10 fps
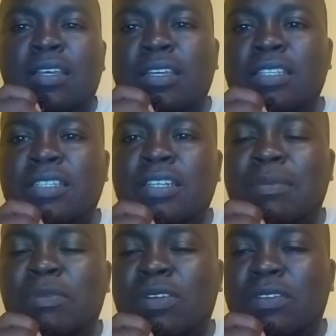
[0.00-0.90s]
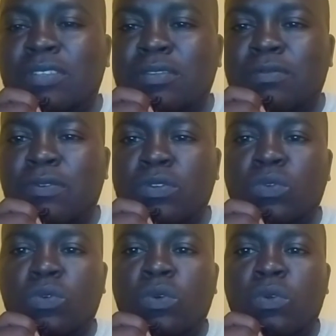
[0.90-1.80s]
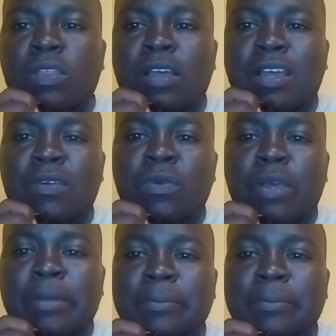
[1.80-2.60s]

each time you are forced to go to the hardware,